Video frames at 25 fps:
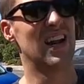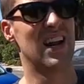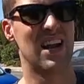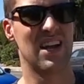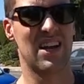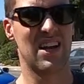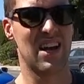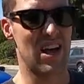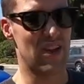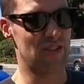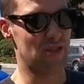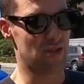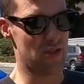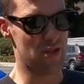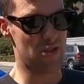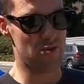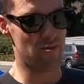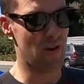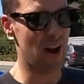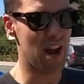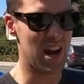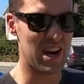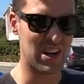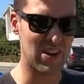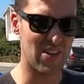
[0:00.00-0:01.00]
I got the
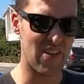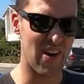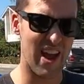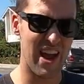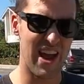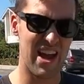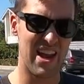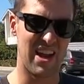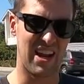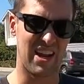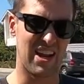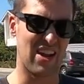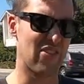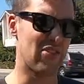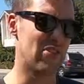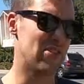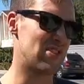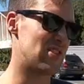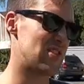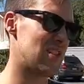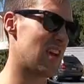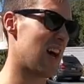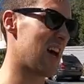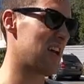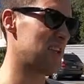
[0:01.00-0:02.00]
threading right, I got the
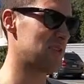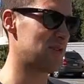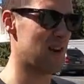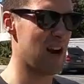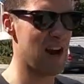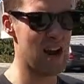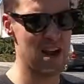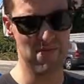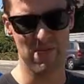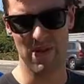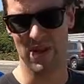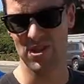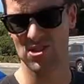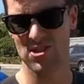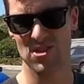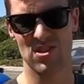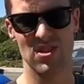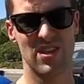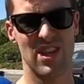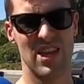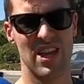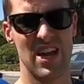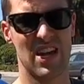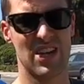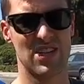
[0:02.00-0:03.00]
size right, made sure
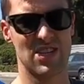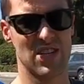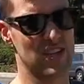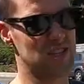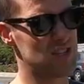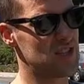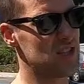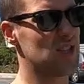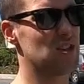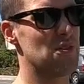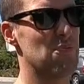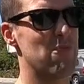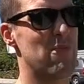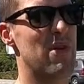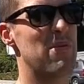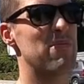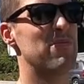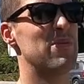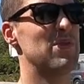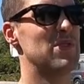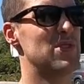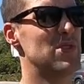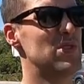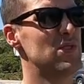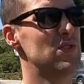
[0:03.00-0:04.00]
I took the
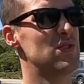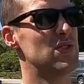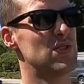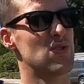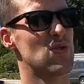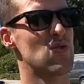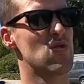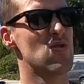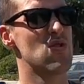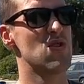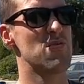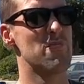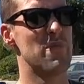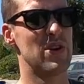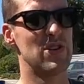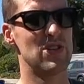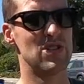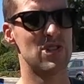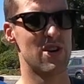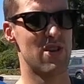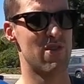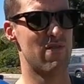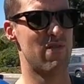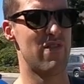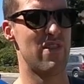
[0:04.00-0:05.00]
bumper to the store, made
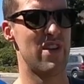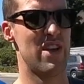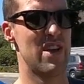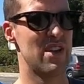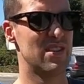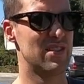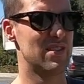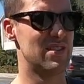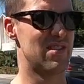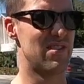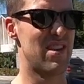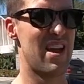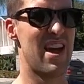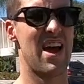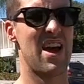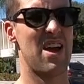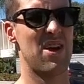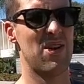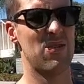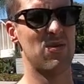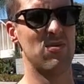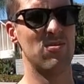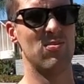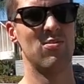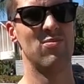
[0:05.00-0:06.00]
sure it fit. So
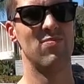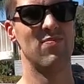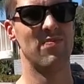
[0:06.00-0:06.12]
now